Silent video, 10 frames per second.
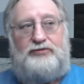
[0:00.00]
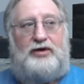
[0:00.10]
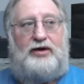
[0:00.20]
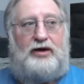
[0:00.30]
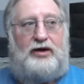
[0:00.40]

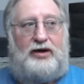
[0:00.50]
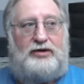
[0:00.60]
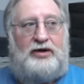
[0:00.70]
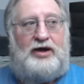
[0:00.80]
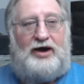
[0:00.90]

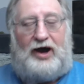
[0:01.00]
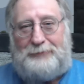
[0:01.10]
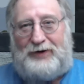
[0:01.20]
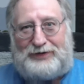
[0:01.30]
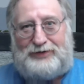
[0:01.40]
I
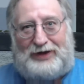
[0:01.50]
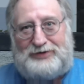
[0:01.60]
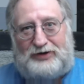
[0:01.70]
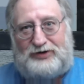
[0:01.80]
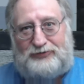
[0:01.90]
picked that
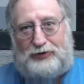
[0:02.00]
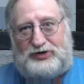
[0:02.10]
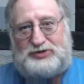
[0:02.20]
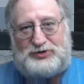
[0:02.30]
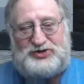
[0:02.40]
dentist very
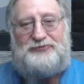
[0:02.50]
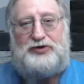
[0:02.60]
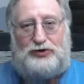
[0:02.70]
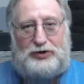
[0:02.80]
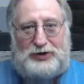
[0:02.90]

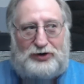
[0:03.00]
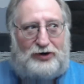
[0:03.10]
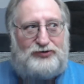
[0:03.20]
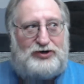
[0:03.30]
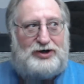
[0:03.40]
specifically
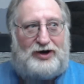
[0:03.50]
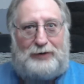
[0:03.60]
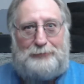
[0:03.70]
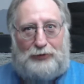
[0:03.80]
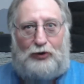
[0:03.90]
because he and I
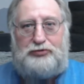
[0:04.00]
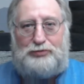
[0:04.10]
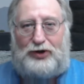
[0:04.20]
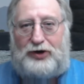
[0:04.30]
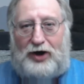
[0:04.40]
both
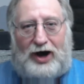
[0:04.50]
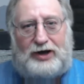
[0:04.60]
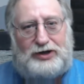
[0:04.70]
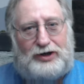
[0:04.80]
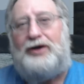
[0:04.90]
played
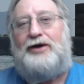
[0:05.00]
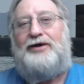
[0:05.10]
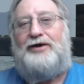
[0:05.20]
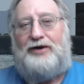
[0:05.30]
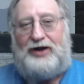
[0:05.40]
hockey
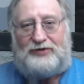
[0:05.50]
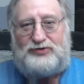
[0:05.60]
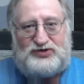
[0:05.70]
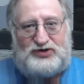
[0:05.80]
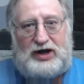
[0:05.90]
at the
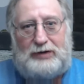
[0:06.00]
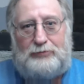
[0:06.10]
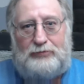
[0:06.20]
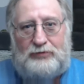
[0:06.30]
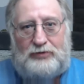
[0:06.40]

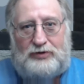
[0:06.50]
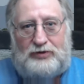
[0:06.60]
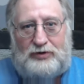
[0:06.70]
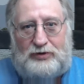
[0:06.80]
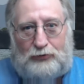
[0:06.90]
same
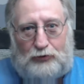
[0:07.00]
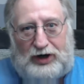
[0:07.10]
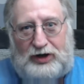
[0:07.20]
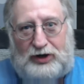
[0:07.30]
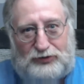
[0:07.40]

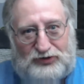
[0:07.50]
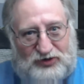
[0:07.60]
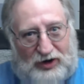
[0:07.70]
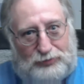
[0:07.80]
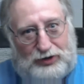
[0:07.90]
rink and in the
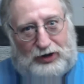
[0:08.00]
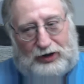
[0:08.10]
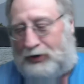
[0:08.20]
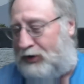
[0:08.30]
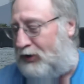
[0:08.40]
same
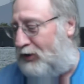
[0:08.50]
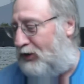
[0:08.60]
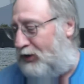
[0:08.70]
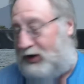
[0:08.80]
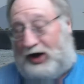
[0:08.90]
league.
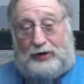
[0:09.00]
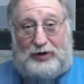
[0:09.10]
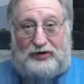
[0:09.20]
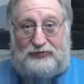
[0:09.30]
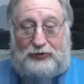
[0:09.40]
And I
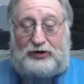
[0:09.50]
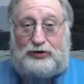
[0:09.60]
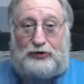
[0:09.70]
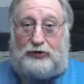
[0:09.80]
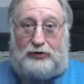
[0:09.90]
made it very
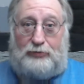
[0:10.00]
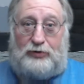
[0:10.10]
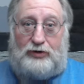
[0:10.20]
clear to him.